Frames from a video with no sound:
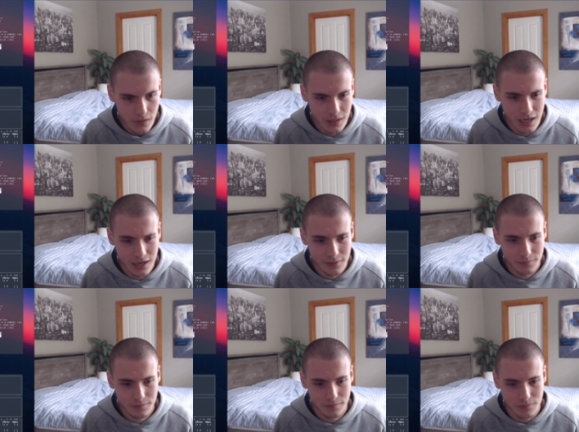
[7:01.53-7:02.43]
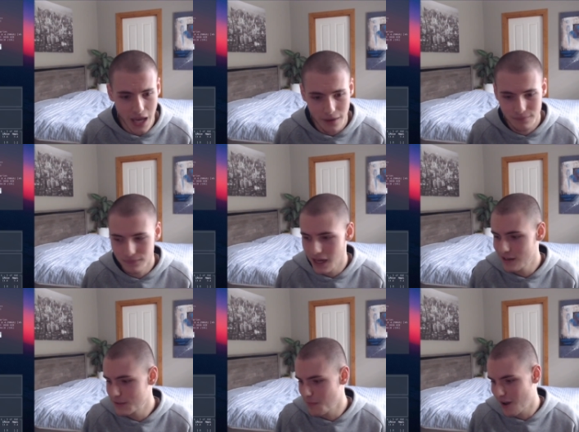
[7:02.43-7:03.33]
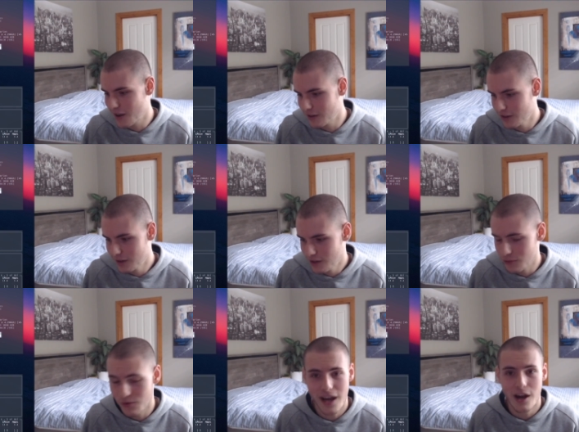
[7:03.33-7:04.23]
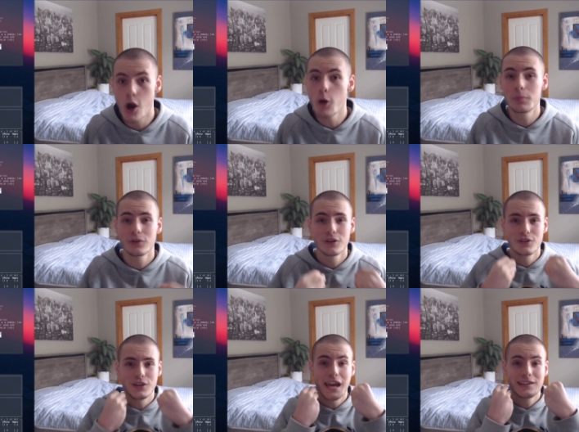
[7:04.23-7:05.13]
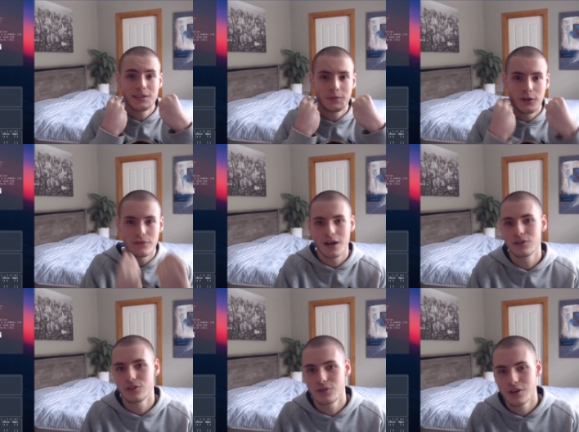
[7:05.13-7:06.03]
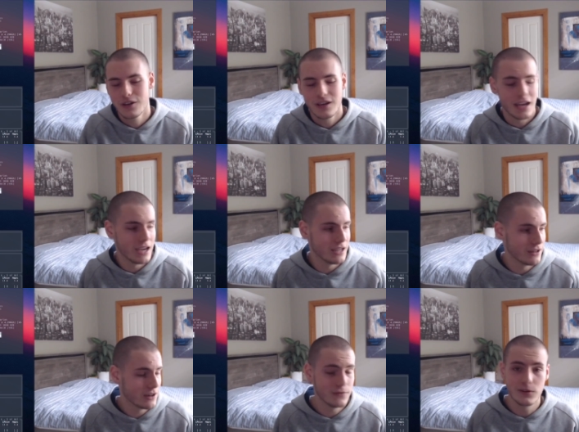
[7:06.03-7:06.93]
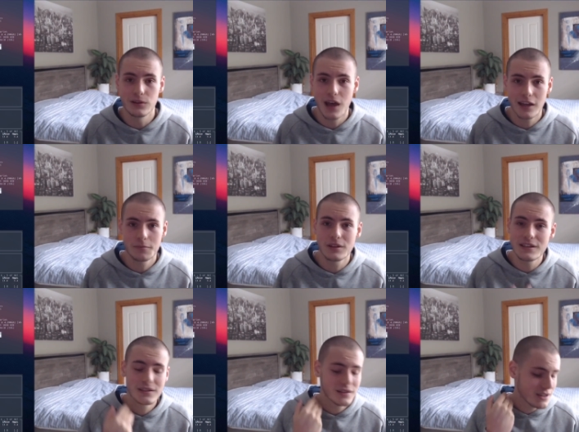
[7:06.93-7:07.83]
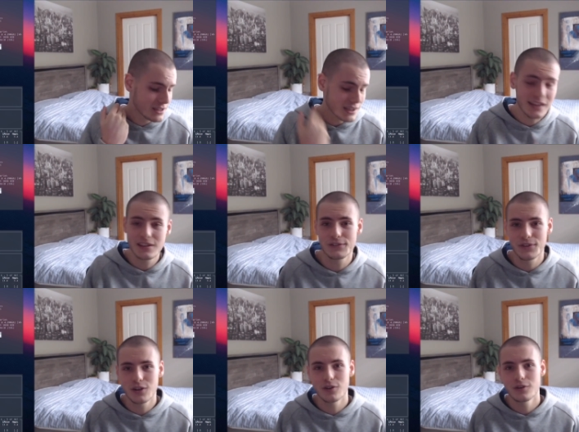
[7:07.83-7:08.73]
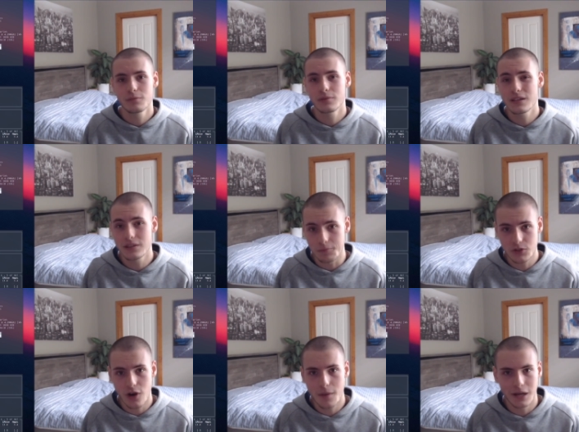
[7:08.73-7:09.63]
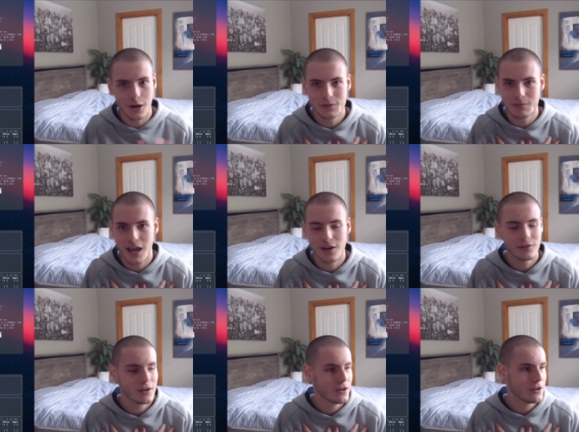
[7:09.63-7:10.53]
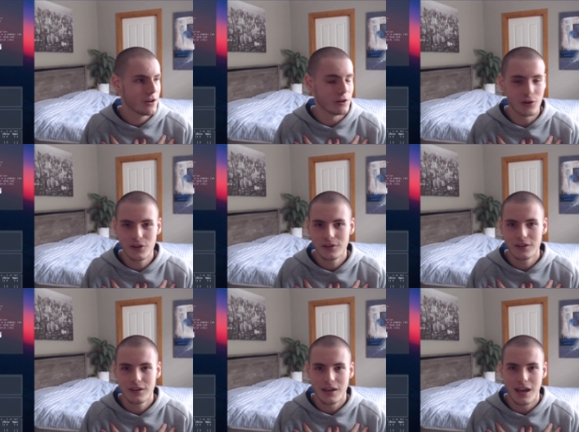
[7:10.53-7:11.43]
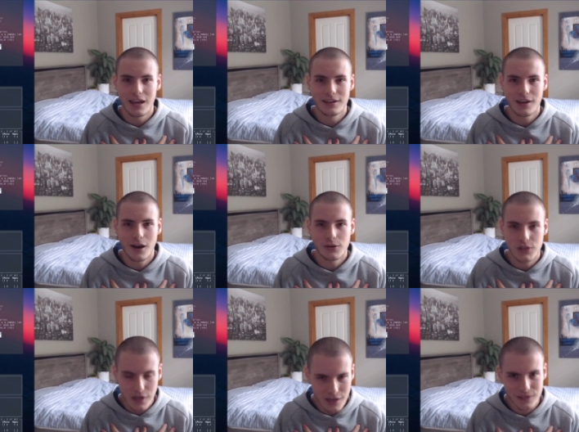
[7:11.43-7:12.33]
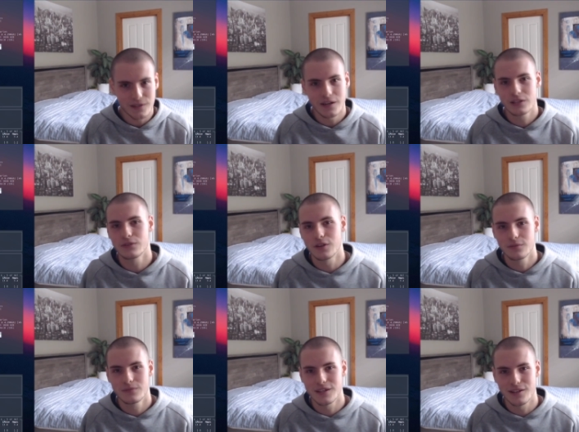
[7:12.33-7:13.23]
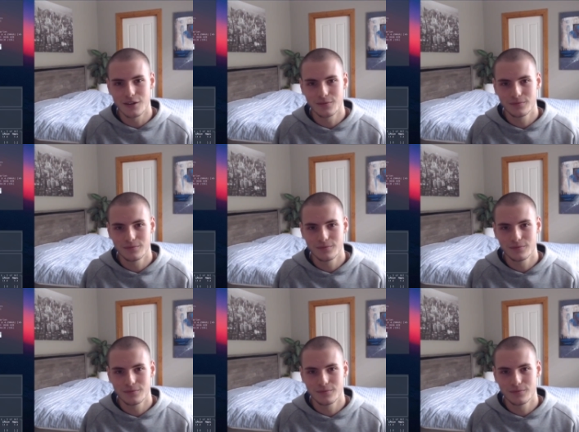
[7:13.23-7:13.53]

um, yeah, that is my rant. I hope you gained something of value. And uh, if you liked, please like this video. Please subscribe. It helps me out a lot. And I'll see you guys in the next video. See you later.